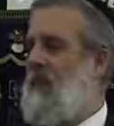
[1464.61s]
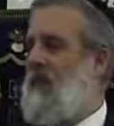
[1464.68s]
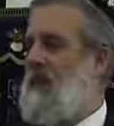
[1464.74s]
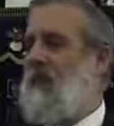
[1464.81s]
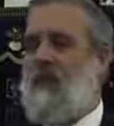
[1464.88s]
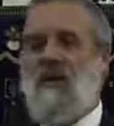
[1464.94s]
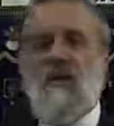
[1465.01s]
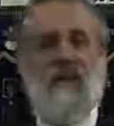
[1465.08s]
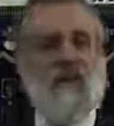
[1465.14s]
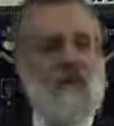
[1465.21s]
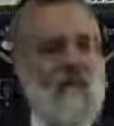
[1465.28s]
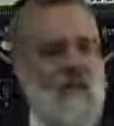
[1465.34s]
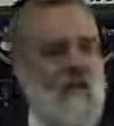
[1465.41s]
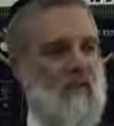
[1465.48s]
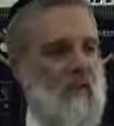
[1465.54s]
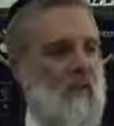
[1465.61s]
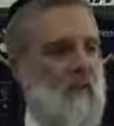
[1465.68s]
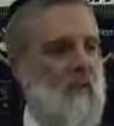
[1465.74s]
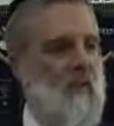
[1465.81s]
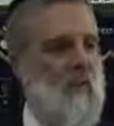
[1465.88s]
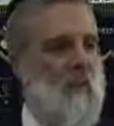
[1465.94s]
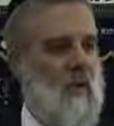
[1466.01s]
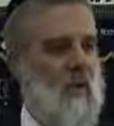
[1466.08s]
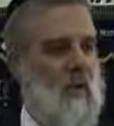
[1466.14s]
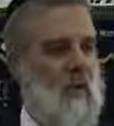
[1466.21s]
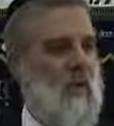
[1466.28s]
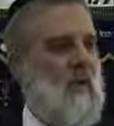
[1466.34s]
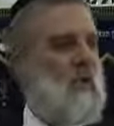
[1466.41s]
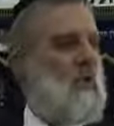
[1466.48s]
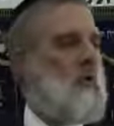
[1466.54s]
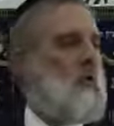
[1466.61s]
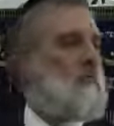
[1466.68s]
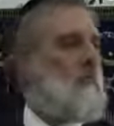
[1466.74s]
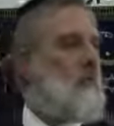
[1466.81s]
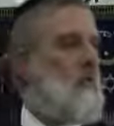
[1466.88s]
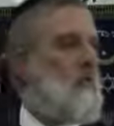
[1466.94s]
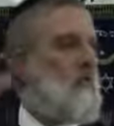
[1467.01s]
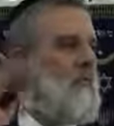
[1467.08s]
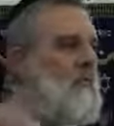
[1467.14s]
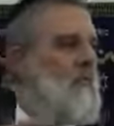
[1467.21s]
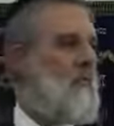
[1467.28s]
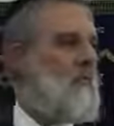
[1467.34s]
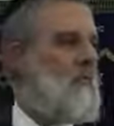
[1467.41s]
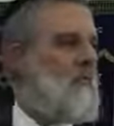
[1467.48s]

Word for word: He didn't evict them. He took off the roof.